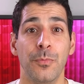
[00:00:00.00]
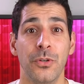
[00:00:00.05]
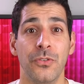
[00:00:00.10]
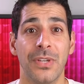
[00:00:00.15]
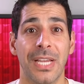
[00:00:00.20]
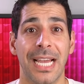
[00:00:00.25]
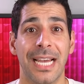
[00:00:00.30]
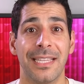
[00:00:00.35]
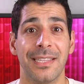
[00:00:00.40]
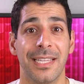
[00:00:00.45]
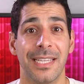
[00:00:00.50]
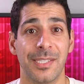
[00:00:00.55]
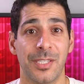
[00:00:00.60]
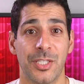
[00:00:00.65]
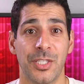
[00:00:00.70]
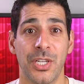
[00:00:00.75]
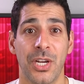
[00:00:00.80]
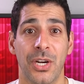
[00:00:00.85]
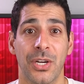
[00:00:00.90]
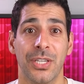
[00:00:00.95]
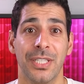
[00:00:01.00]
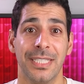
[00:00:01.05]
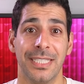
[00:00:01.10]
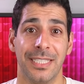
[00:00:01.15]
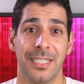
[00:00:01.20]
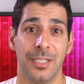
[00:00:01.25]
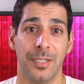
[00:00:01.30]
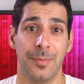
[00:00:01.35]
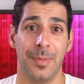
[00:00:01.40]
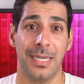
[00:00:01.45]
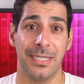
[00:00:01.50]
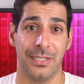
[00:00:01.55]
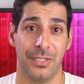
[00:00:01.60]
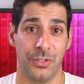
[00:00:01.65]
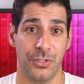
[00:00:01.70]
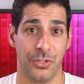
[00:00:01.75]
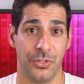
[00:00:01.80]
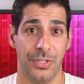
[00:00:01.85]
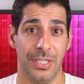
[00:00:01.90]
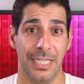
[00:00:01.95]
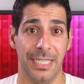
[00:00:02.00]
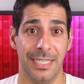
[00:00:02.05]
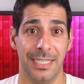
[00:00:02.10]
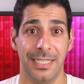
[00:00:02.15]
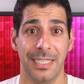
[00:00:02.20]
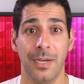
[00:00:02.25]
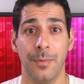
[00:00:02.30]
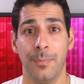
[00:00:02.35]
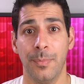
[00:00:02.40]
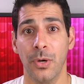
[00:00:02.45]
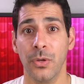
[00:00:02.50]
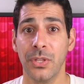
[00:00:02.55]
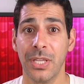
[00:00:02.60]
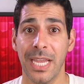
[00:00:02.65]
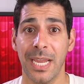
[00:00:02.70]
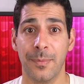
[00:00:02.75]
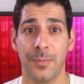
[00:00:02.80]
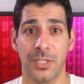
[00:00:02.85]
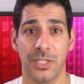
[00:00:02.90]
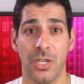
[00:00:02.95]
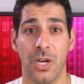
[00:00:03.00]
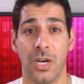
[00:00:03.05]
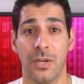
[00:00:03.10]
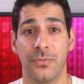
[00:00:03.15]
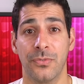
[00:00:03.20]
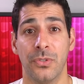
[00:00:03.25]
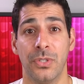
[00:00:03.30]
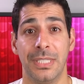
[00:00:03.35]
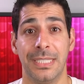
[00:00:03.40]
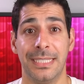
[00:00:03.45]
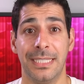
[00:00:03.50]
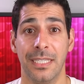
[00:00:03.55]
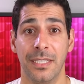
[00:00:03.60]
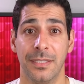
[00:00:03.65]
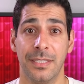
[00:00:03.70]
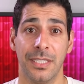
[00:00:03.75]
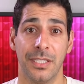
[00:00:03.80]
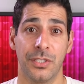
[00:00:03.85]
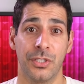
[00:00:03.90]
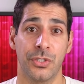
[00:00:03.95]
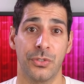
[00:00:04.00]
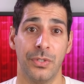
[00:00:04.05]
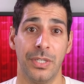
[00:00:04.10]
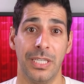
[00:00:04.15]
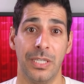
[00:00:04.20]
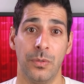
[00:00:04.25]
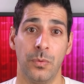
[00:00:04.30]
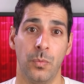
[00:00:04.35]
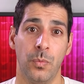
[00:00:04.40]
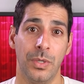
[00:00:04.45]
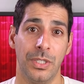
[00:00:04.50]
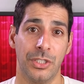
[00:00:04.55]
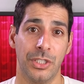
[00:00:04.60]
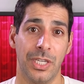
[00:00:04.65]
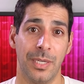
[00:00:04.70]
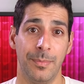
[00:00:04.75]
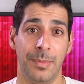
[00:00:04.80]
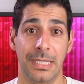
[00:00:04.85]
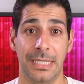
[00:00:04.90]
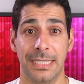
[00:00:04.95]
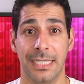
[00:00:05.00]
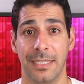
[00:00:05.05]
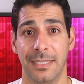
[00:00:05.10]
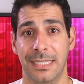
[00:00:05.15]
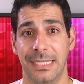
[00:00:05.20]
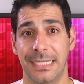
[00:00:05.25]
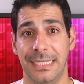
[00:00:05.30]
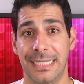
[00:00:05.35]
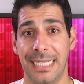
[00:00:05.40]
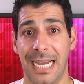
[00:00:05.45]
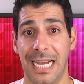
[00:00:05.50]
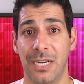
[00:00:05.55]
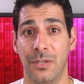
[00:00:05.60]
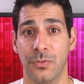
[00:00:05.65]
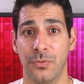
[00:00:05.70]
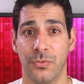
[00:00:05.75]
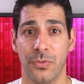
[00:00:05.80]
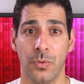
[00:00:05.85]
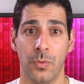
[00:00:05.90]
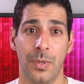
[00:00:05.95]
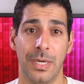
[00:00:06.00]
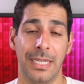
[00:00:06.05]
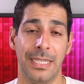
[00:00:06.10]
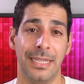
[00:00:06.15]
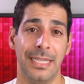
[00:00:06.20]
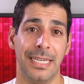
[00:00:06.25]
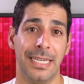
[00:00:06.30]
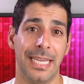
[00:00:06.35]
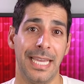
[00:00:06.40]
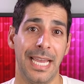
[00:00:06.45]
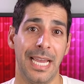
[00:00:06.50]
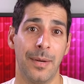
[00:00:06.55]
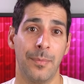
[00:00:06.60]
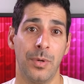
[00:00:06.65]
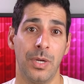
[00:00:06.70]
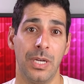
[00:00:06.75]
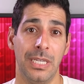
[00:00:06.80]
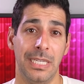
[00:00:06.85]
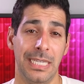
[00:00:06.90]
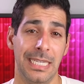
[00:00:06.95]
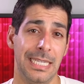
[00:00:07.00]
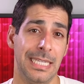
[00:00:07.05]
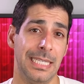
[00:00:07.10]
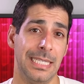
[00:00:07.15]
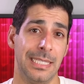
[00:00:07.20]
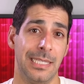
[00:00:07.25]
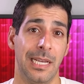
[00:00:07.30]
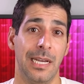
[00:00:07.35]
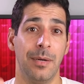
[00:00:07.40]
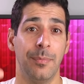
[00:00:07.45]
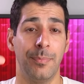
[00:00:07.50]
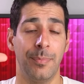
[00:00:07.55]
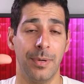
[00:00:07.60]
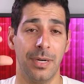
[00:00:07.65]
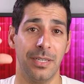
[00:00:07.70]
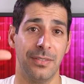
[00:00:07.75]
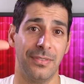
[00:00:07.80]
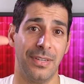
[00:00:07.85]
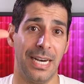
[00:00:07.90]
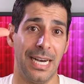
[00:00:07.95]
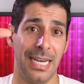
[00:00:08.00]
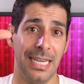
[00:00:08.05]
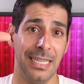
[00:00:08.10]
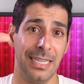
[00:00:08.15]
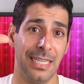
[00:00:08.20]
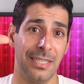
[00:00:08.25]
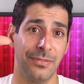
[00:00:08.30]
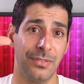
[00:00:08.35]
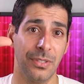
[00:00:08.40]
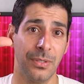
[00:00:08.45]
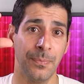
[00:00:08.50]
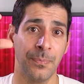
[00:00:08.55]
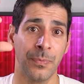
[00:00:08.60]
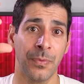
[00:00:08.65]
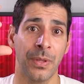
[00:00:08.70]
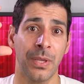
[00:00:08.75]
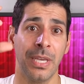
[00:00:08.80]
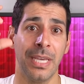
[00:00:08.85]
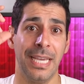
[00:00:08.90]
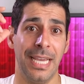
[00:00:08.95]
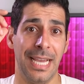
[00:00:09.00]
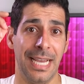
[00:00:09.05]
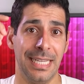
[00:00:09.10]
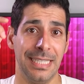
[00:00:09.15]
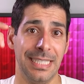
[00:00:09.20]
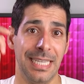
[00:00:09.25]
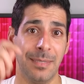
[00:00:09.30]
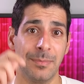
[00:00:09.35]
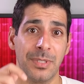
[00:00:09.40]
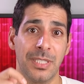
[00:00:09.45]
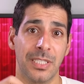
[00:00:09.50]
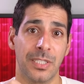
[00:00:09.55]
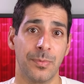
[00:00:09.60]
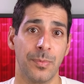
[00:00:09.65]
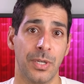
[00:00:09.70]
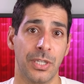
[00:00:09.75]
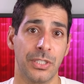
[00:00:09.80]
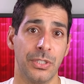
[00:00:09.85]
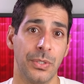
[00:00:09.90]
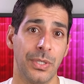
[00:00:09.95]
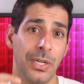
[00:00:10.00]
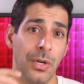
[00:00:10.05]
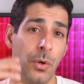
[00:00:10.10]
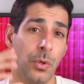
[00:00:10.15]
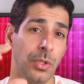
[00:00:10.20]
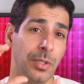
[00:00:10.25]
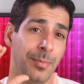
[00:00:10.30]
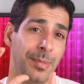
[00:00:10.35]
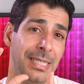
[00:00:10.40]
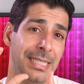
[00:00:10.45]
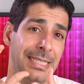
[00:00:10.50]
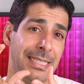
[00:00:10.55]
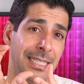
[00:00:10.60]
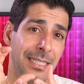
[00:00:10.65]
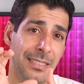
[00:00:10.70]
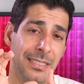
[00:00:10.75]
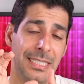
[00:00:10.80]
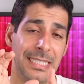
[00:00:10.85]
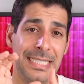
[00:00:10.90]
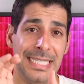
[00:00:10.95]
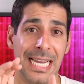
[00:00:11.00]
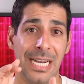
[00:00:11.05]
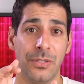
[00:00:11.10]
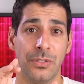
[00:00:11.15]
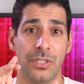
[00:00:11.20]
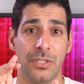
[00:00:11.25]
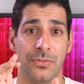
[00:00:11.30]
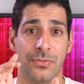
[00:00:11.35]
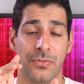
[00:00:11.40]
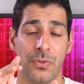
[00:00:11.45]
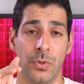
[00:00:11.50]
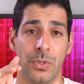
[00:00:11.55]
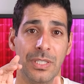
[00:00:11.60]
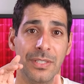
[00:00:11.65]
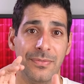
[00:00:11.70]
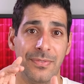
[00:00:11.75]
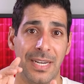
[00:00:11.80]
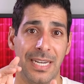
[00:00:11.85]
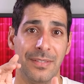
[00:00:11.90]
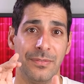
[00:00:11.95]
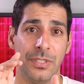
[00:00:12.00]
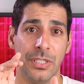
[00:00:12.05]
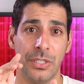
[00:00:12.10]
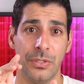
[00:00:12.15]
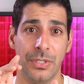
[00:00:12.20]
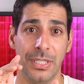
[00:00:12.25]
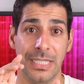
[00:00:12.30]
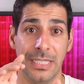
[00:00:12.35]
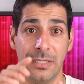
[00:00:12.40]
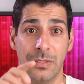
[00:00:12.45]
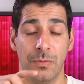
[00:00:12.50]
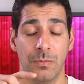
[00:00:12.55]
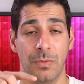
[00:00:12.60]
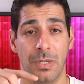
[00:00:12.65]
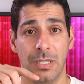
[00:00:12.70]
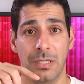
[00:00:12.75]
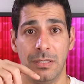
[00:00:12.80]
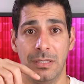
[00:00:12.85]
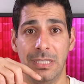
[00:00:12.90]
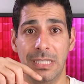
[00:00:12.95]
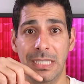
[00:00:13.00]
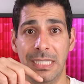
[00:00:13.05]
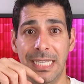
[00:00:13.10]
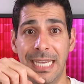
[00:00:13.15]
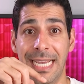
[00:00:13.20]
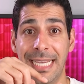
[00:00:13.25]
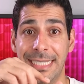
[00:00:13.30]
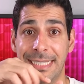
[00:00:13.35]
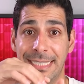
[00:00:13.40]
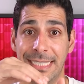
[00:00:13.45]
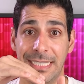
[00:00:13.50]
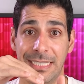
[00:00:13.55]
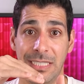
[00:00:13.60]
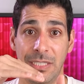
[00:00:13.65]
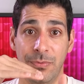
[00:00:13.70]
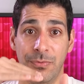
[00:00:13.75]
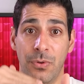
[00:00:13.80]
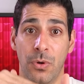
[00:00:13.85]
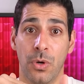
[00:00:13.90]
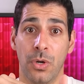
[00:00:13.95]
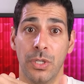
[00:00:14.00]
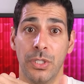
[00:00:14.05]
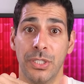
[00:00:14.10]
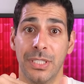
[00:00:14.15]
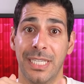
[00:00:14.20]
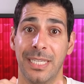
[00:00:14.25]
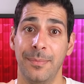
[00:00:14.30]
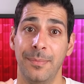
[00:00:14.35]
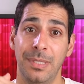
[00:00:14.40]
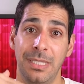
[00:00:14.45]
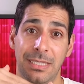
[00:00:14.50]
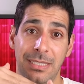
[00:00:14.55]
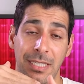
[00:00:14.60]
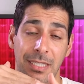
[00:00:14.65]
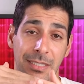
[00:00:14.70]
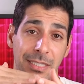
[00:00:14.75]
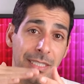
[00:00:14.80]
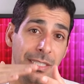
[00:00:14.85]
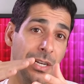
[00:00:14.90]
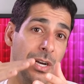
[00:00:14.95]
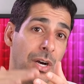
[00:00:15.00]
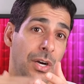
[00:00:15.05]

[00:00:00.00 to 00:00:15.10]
Moving on, let's talk a little about the screen. Now both cameras offer a tilting screen which can be tilted down for when the camera is above eye level and the M6 Mark II can only be tilted down to 45 degrees, whereas the A6400 can be tilted